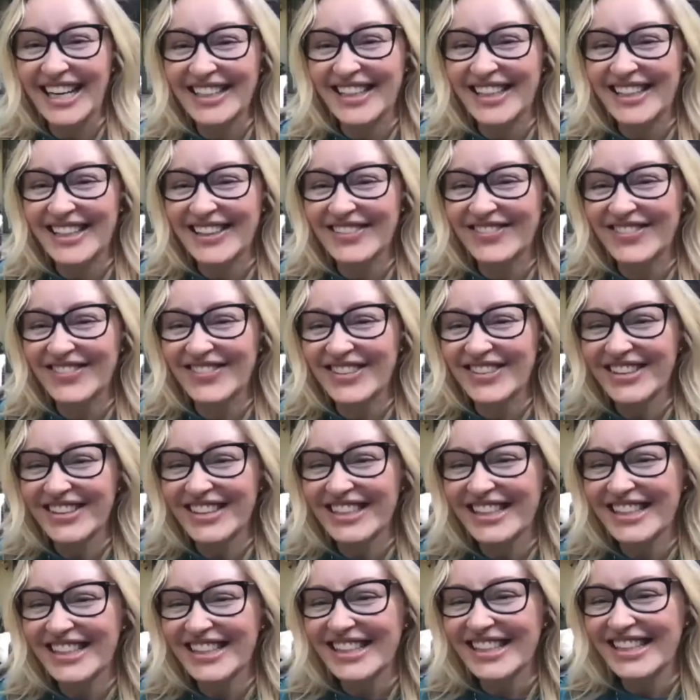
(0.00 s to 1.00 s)
I used to have a
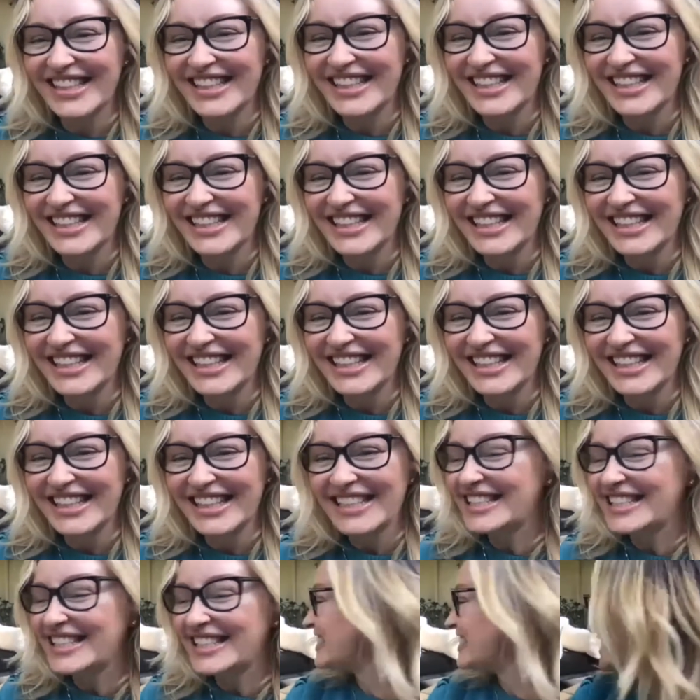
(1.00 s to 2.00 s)
corgi. So
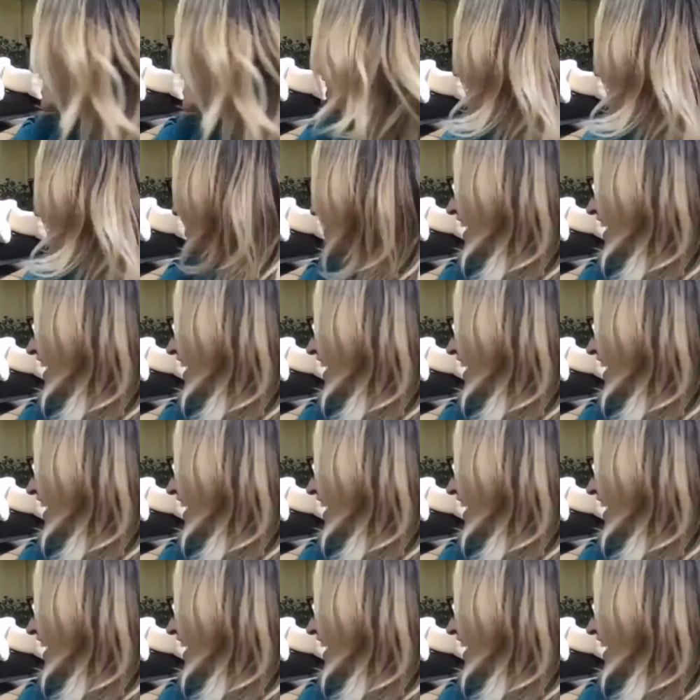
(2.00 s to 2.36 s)
that's why. Yeah,